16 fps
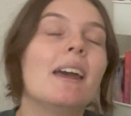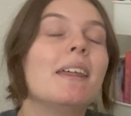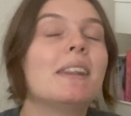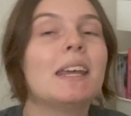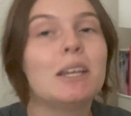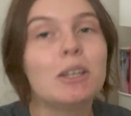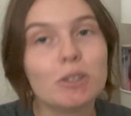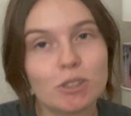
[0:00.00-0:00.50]

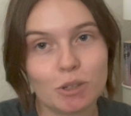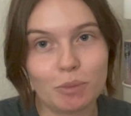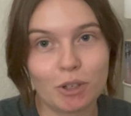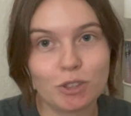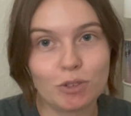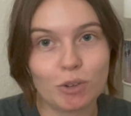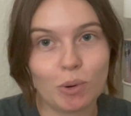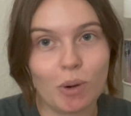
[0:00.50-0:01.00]
Thank you so
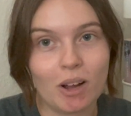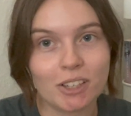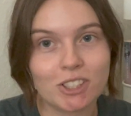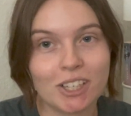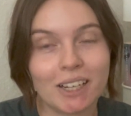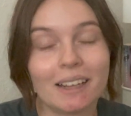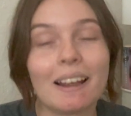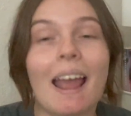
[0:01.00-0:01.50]
much for
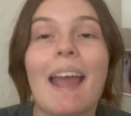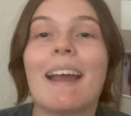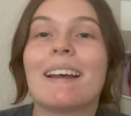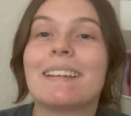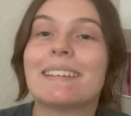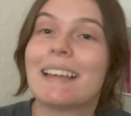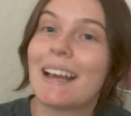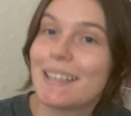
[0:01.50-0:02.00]
watching,
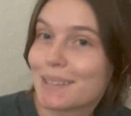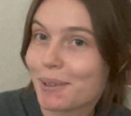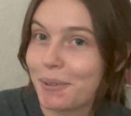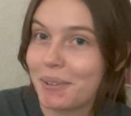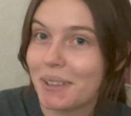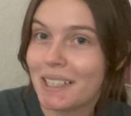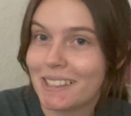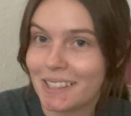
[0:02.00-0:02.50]
and as
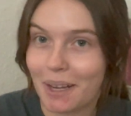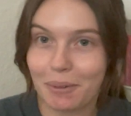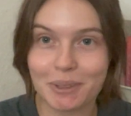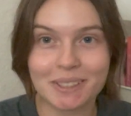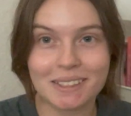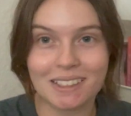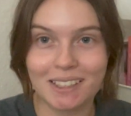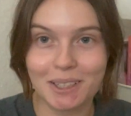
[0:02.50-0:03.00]
always, I will
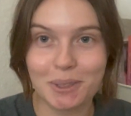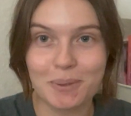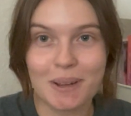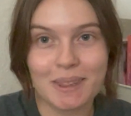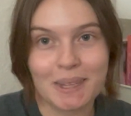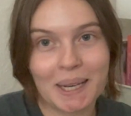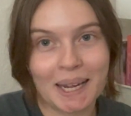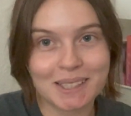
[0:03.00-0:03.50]
see you
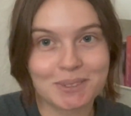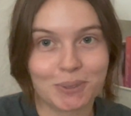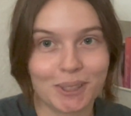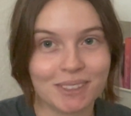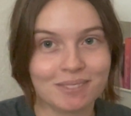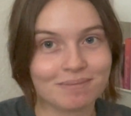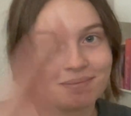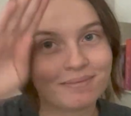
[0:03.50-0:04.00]
in the next one.